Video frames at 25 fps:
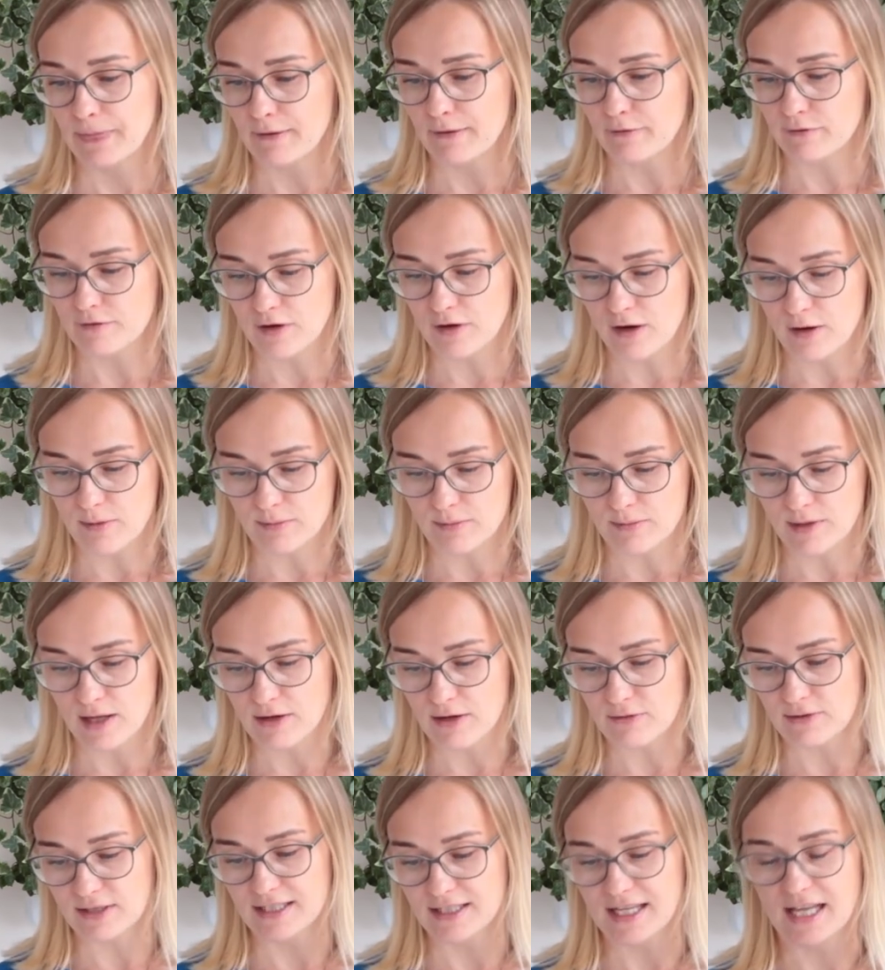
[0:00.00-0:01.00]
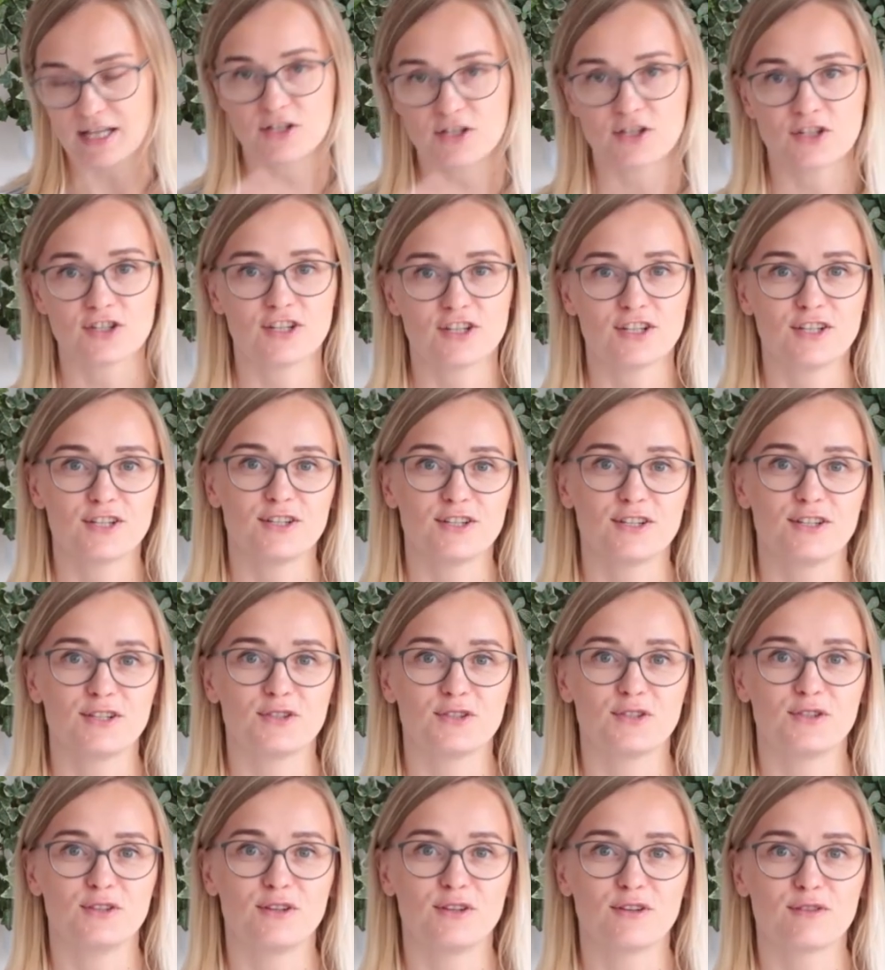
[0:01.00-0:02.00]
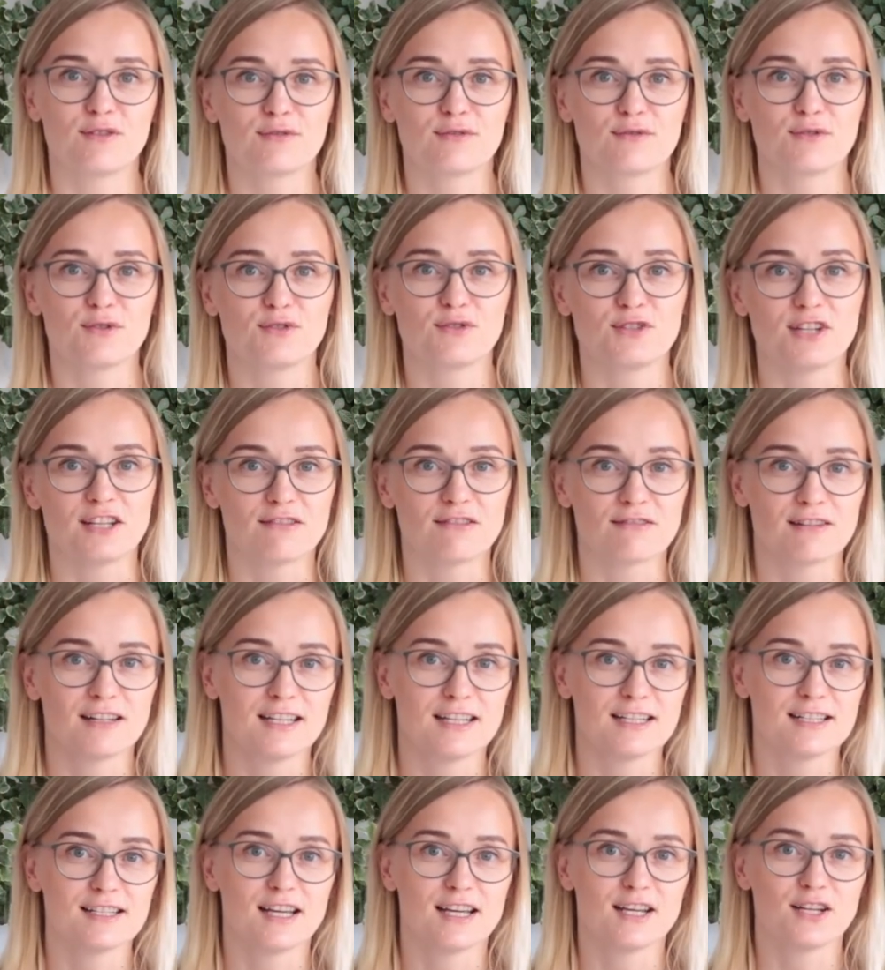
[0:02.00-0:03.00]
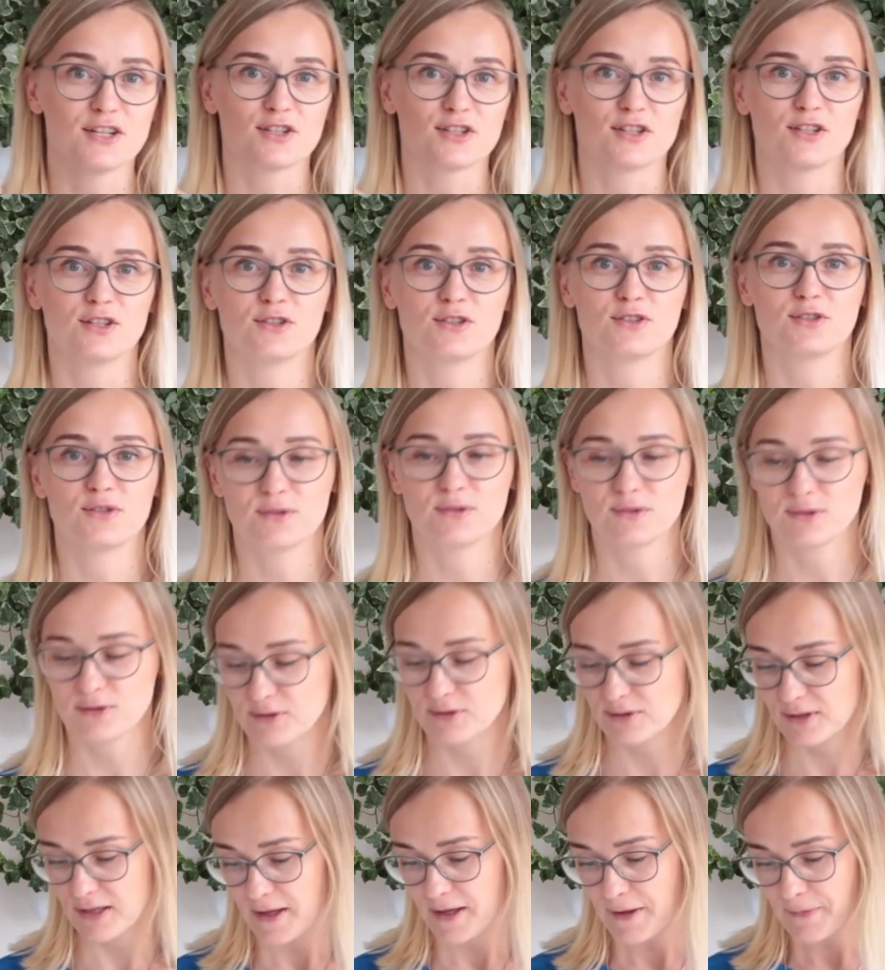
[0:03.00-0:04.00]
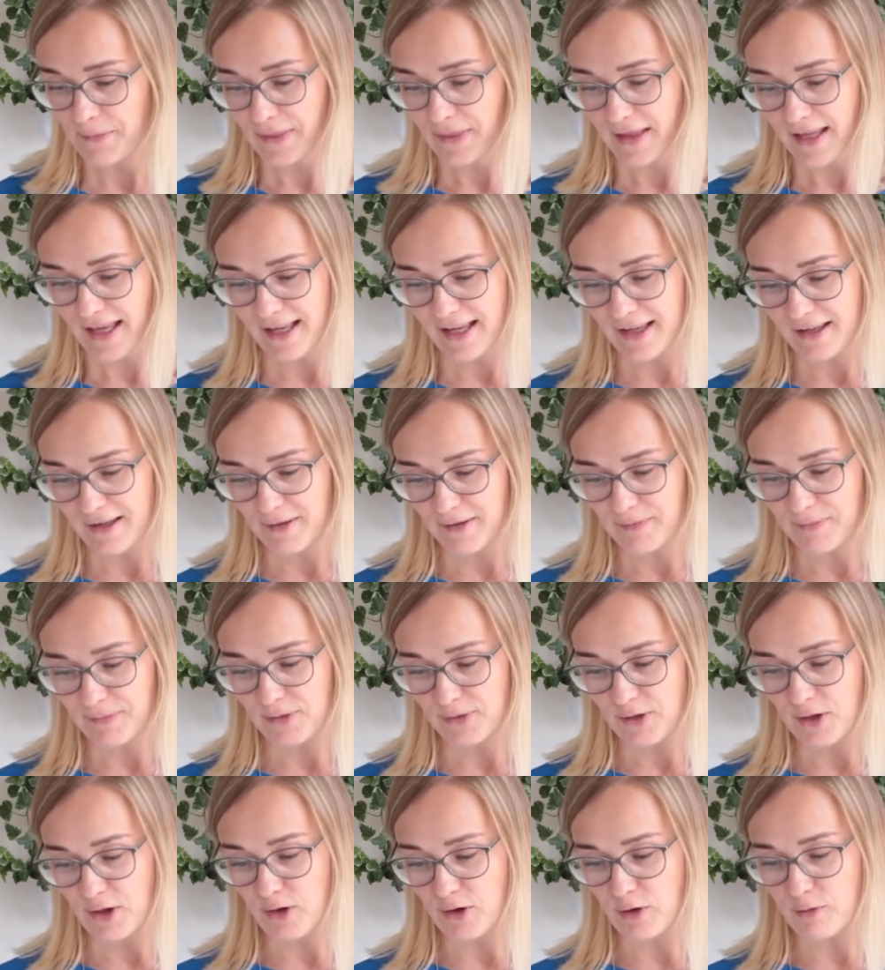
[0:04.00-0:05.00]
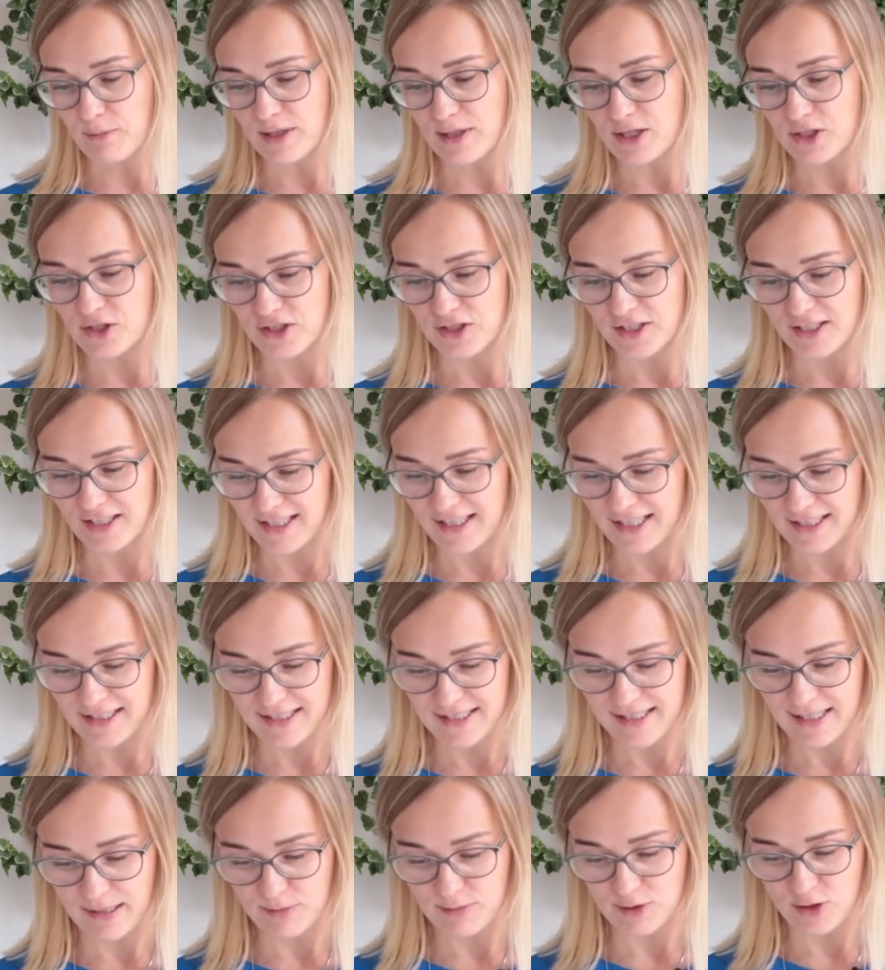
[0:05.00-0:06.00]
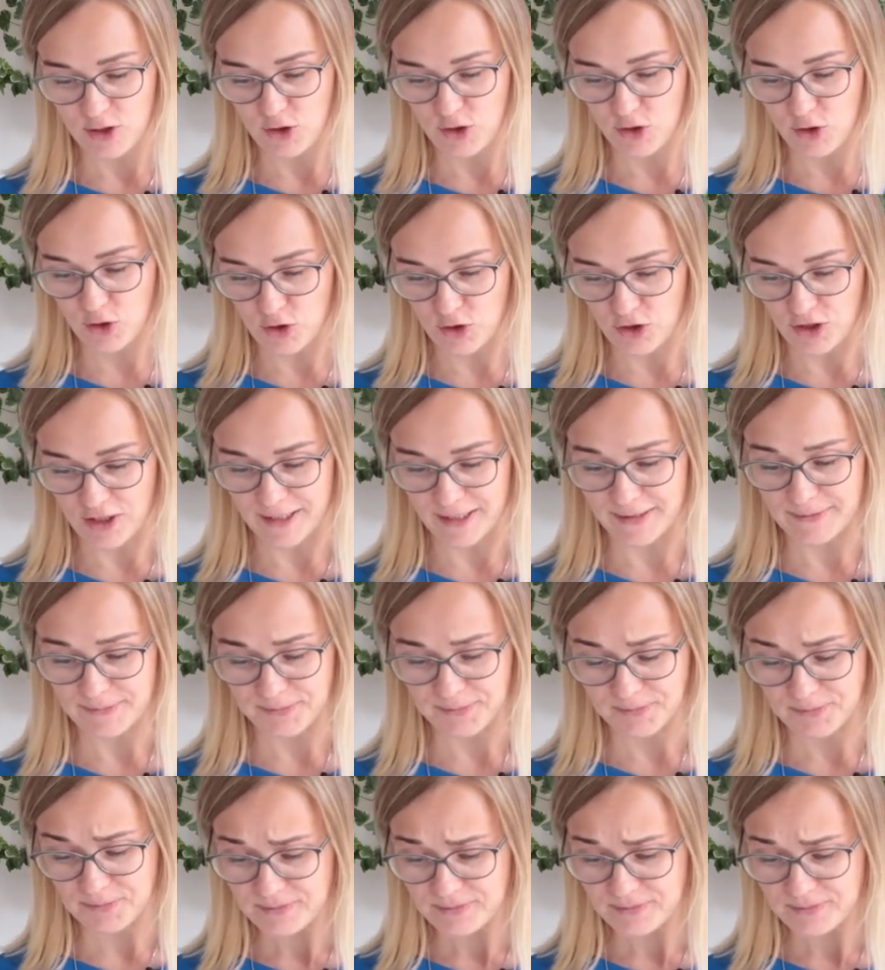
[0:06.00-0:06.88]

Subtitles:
From retention through generalization to omission and substitution.